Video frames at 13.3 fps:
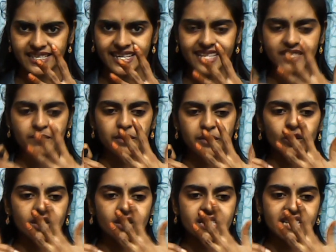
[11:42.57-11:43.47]
Yes,
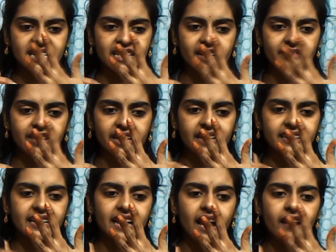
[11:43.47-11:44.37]
below this little finger
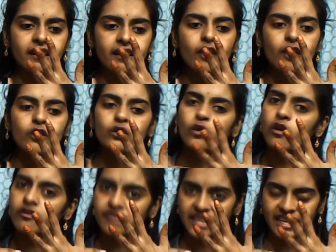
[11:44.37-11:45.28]
there are
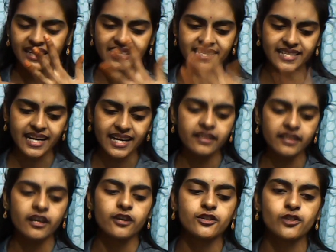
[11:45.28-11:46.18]
no fingers, right?
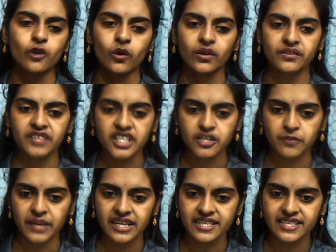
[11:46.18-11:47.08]
So which
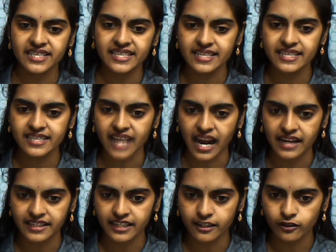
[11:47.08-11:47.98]
means this is
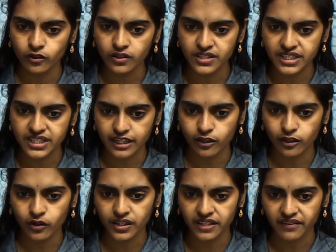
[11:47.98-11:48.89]
under root
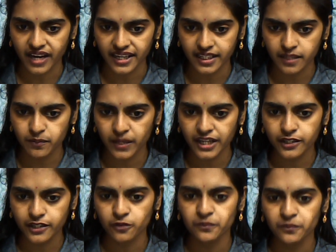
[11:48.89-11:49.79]
0 divided by
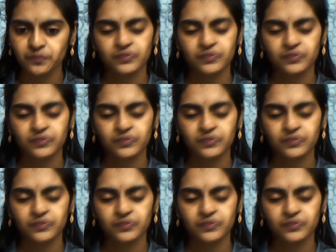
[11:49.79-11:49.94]
2.